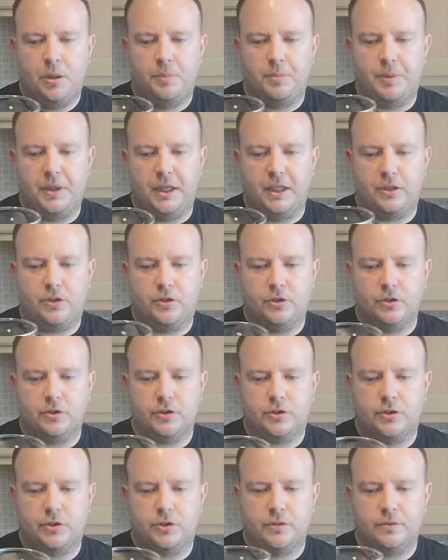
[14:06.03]
but it
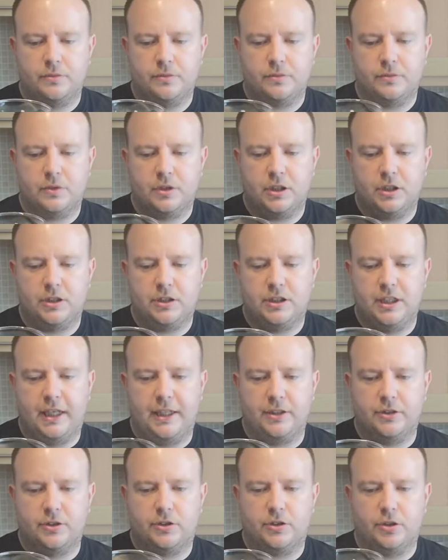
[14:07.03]
does
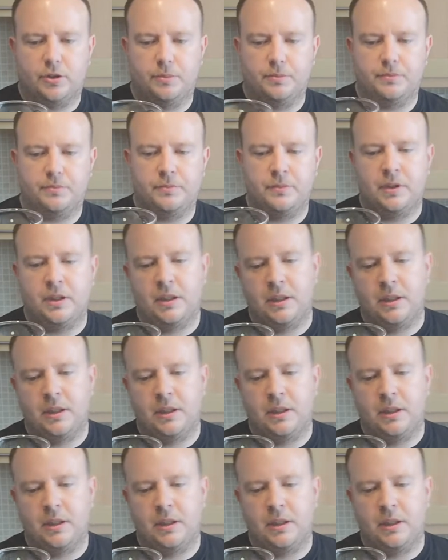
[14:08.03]
contain some